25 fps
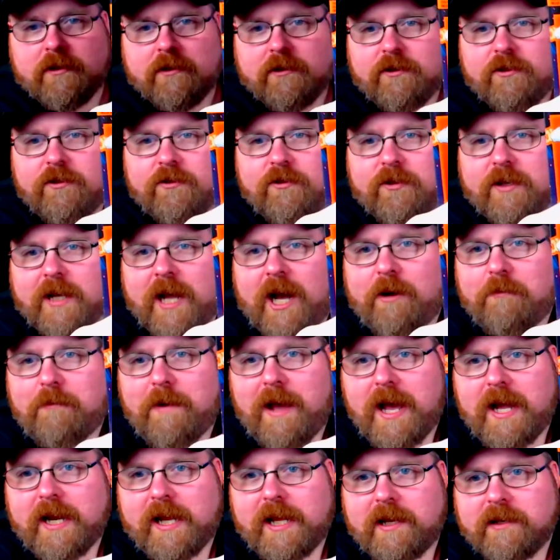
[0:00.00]
Look how
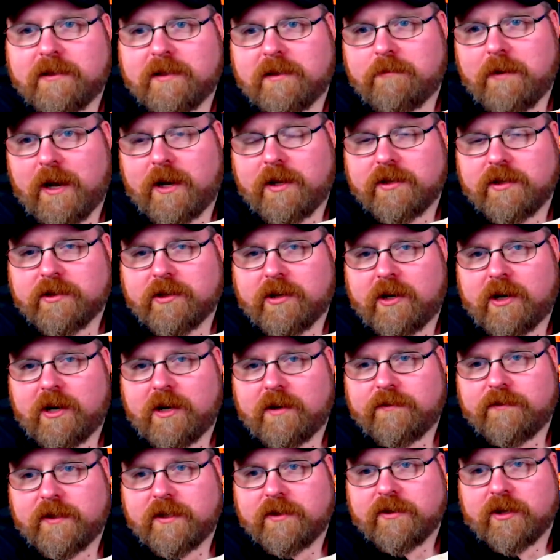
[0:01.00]
mad he is about his
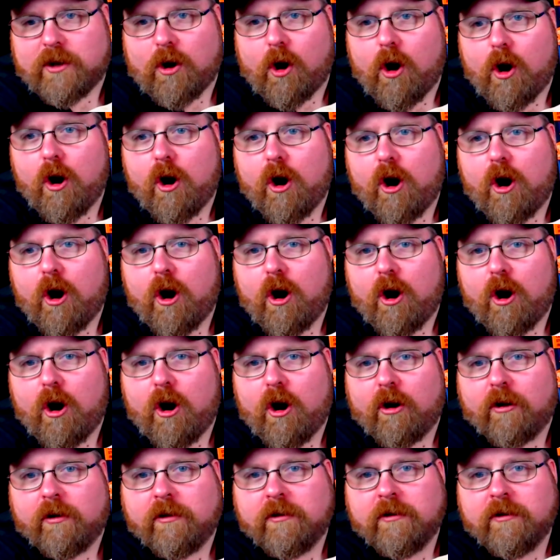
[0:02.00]
coffee. He's like, oh.